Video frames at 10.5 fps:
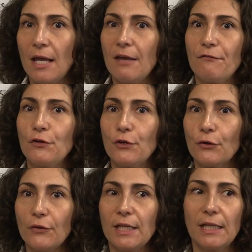If
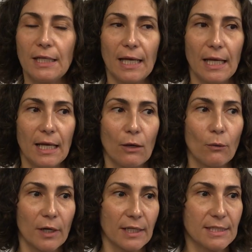you're in an
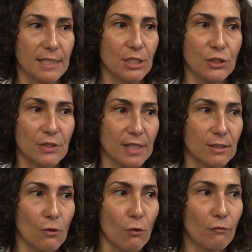organization
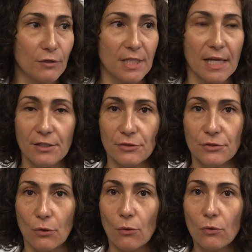that's over 10
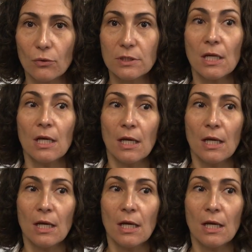years old,